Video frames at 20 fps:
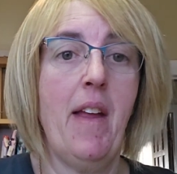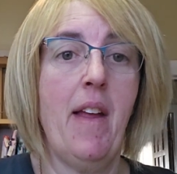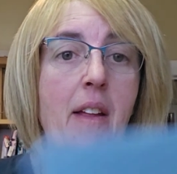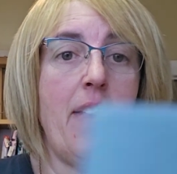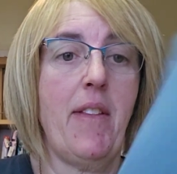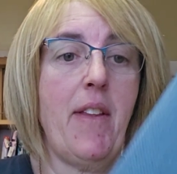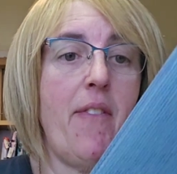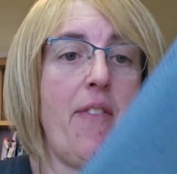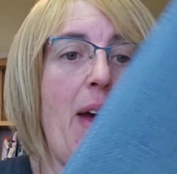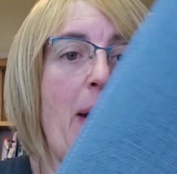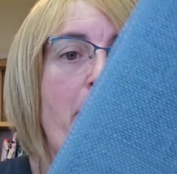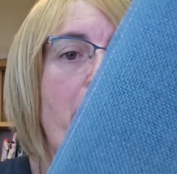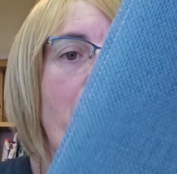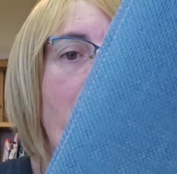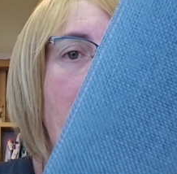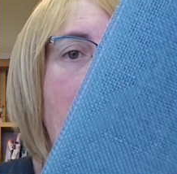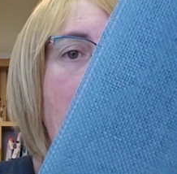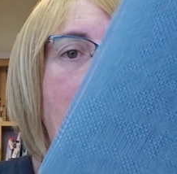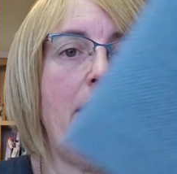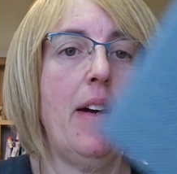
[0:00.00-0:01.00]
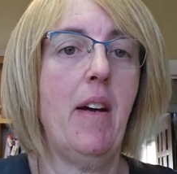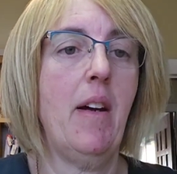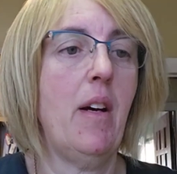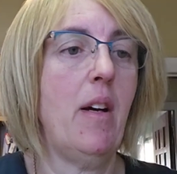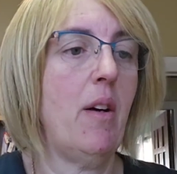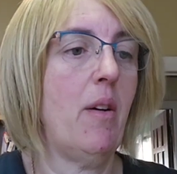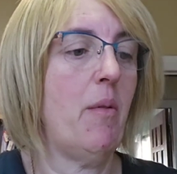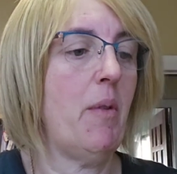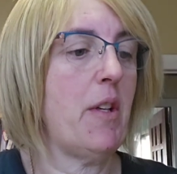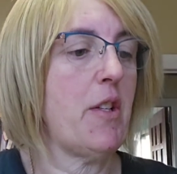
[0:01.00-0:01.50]
the fabric,
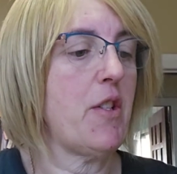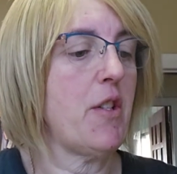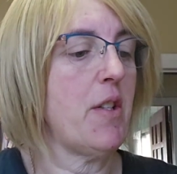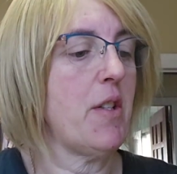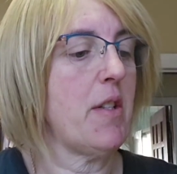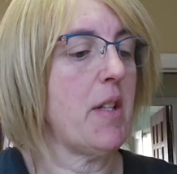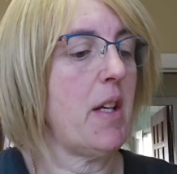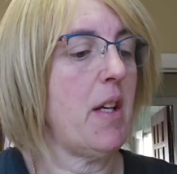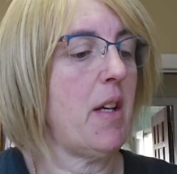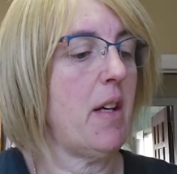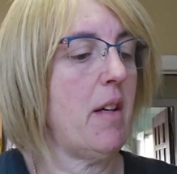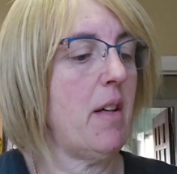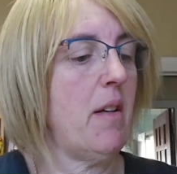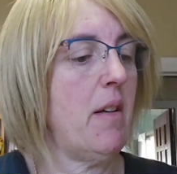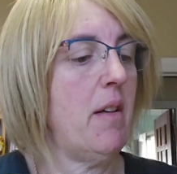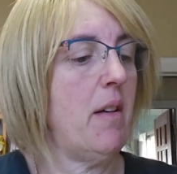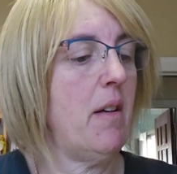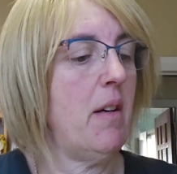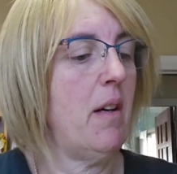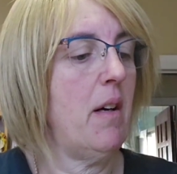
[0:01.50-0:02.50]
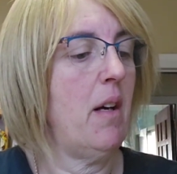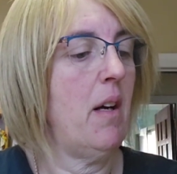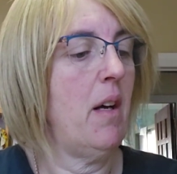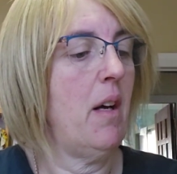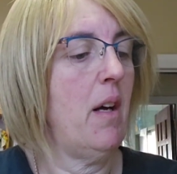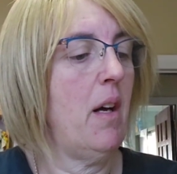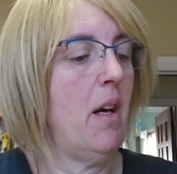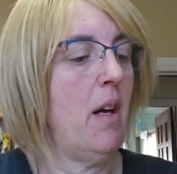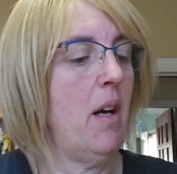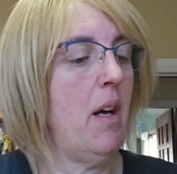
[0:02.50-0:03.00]
which is a
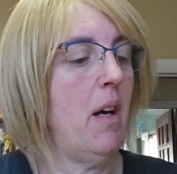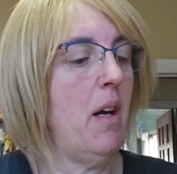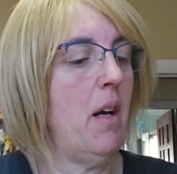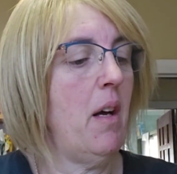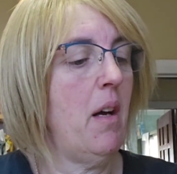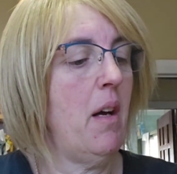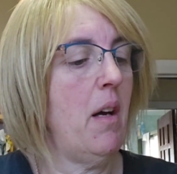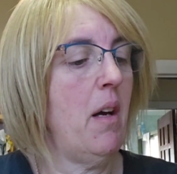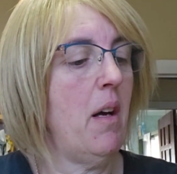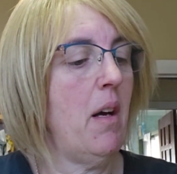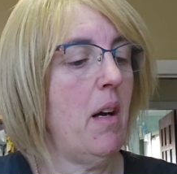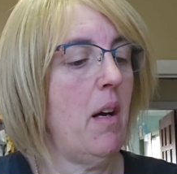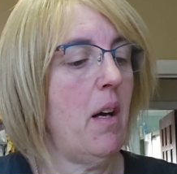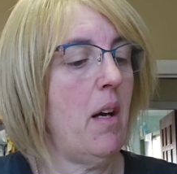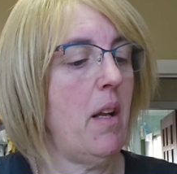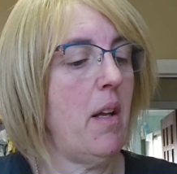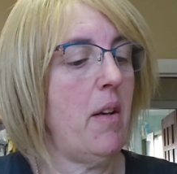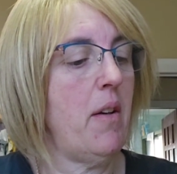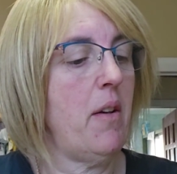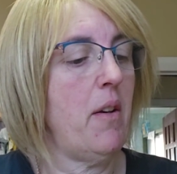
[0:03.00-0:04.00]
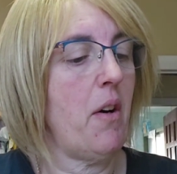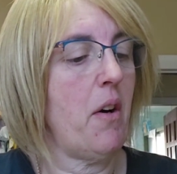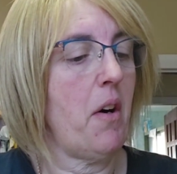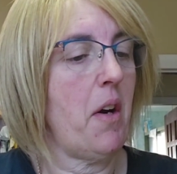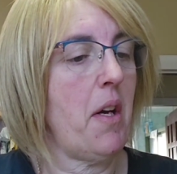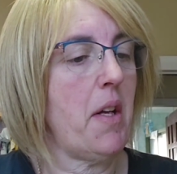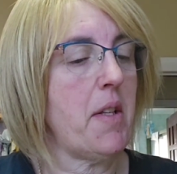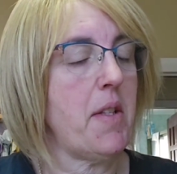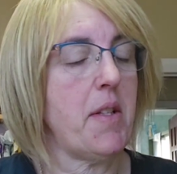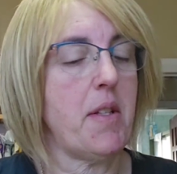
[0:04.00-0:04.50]

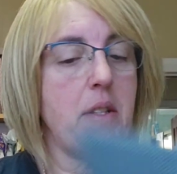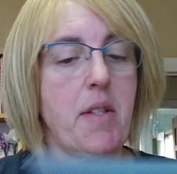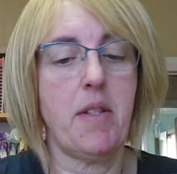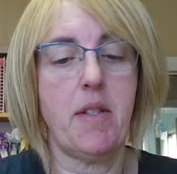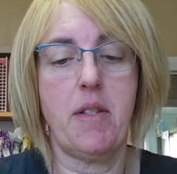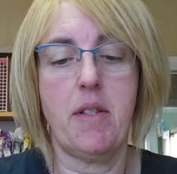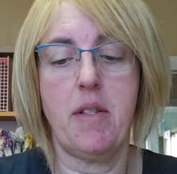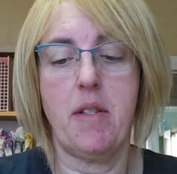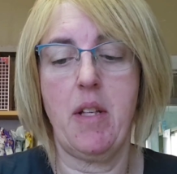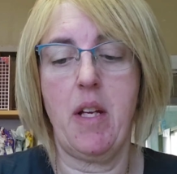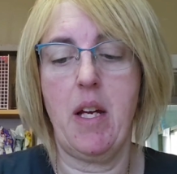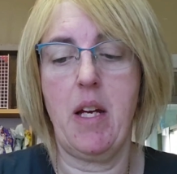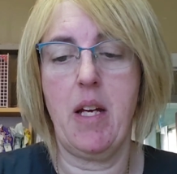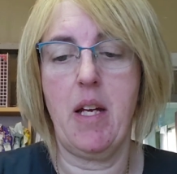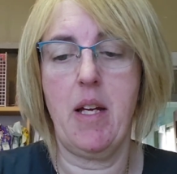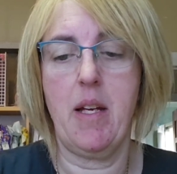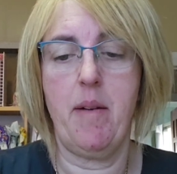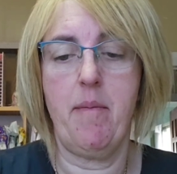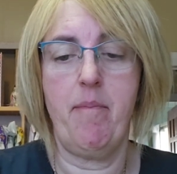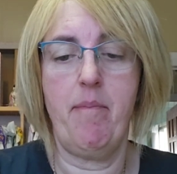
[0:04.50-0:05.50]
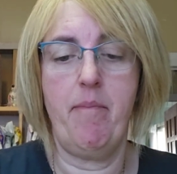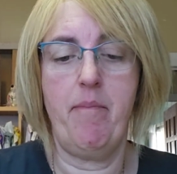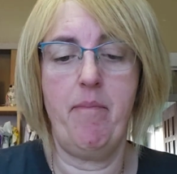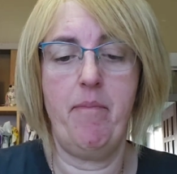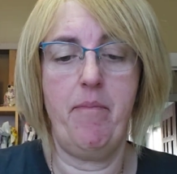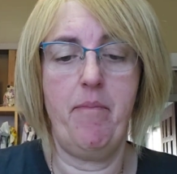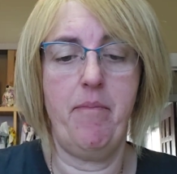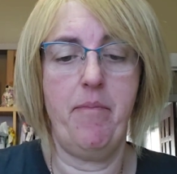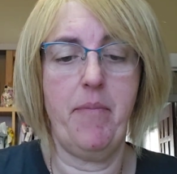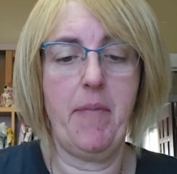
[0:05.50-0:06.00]
nice
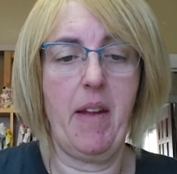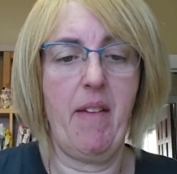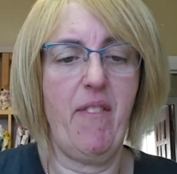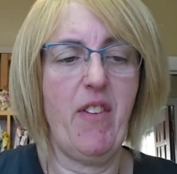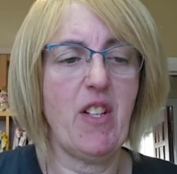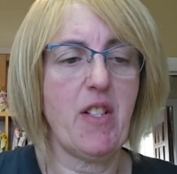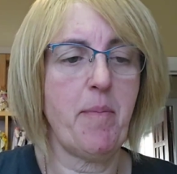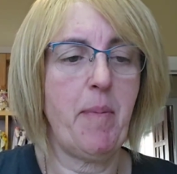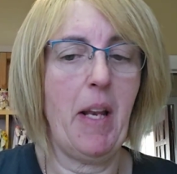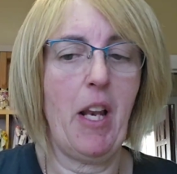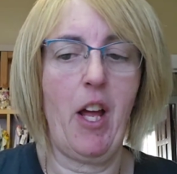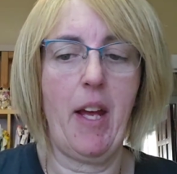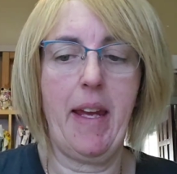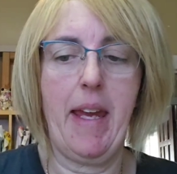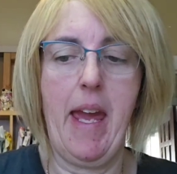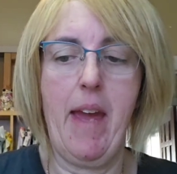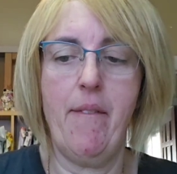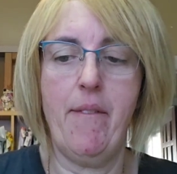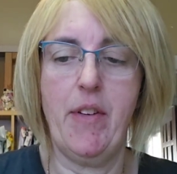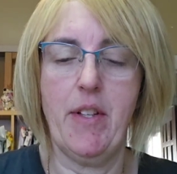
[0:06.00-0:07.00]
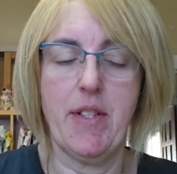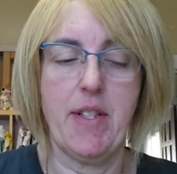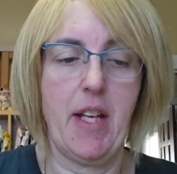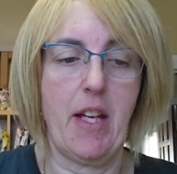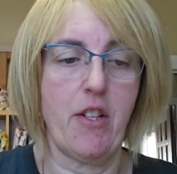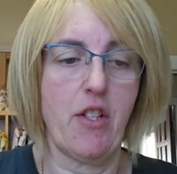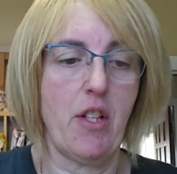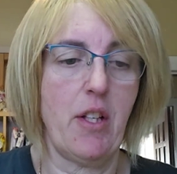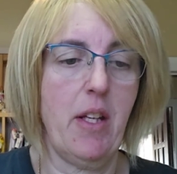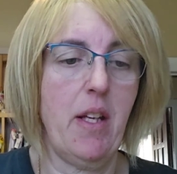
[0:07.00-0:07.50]
it feels a bit like canvas
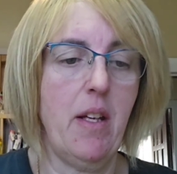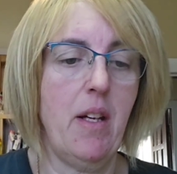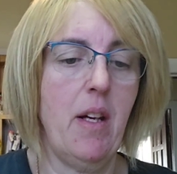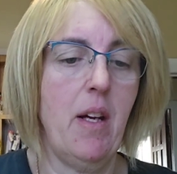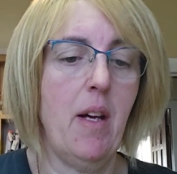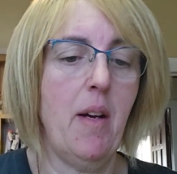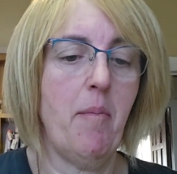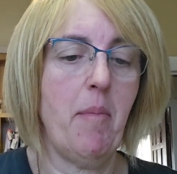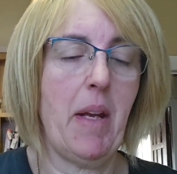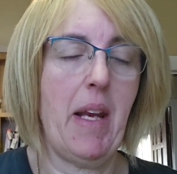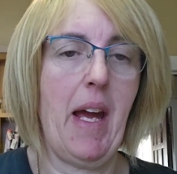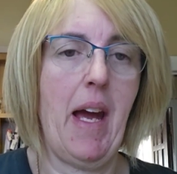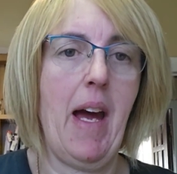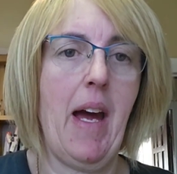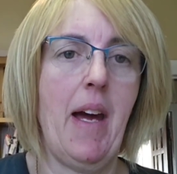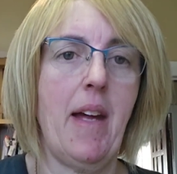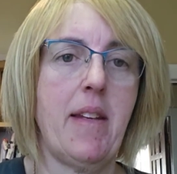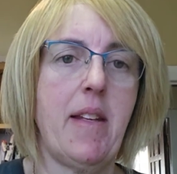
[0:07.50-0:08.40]
actually, but a hard